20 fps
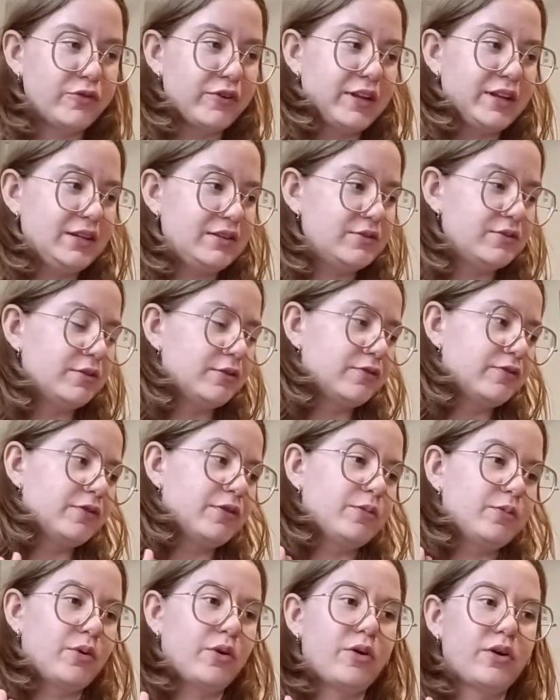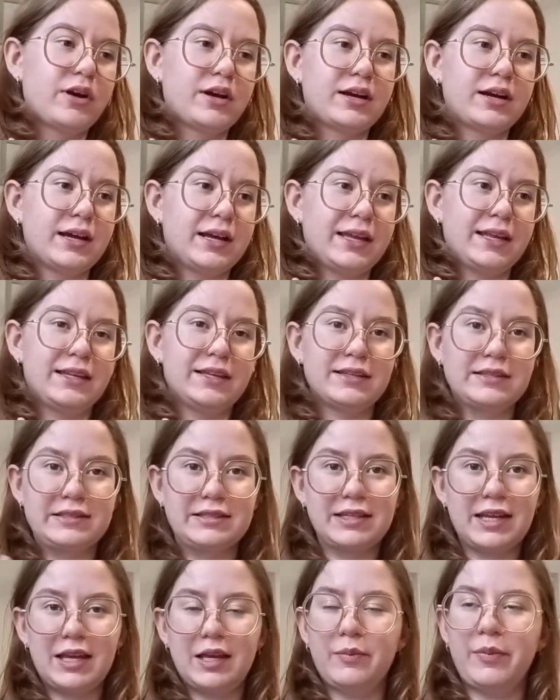I need to go for a walk and
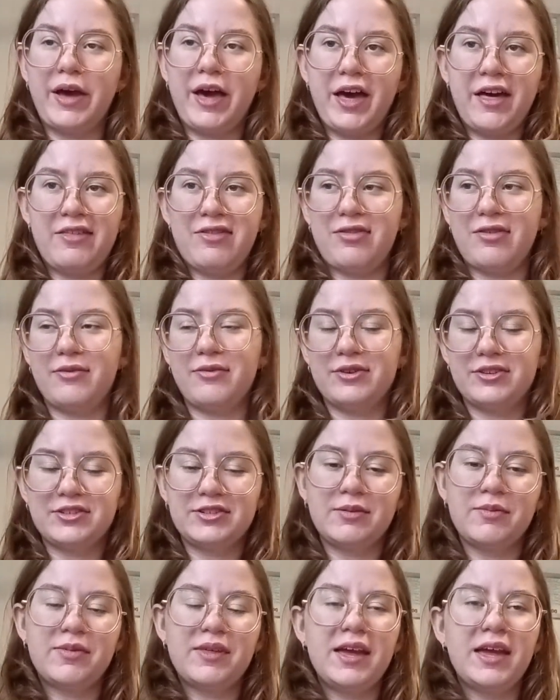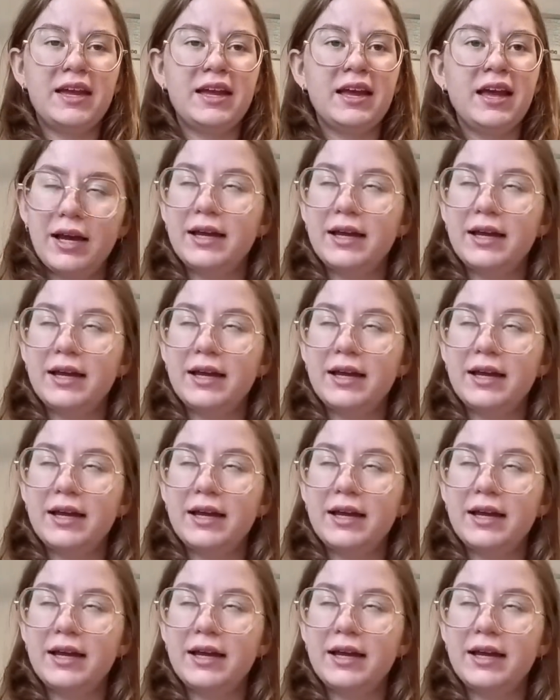take a bath or something.